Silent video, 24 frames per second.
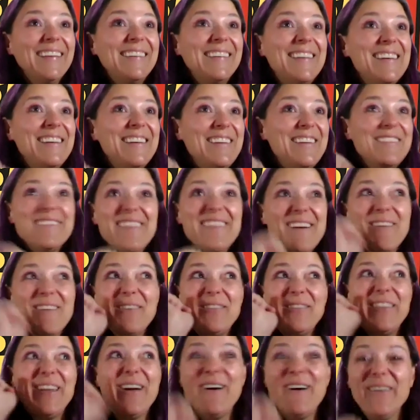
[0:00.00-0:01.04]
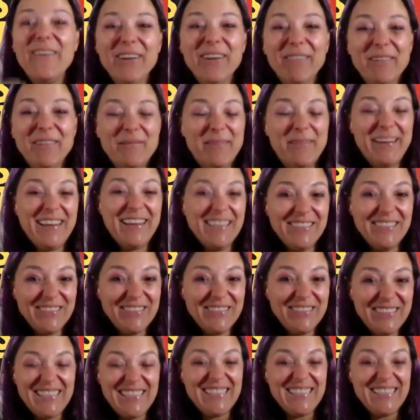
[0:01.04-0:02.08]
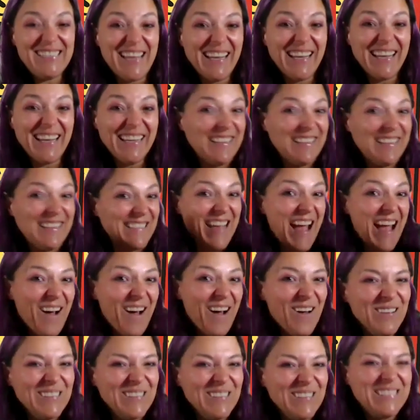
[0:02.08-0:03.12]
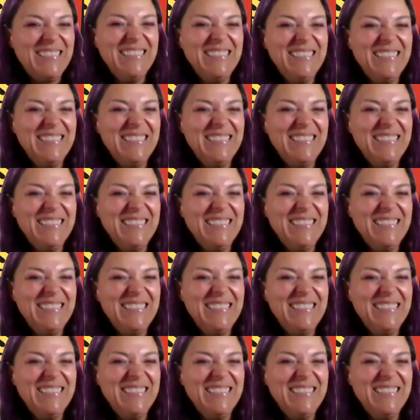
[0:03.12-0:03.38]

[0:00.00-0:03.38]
Do you know if the owner would be interested in selling this house?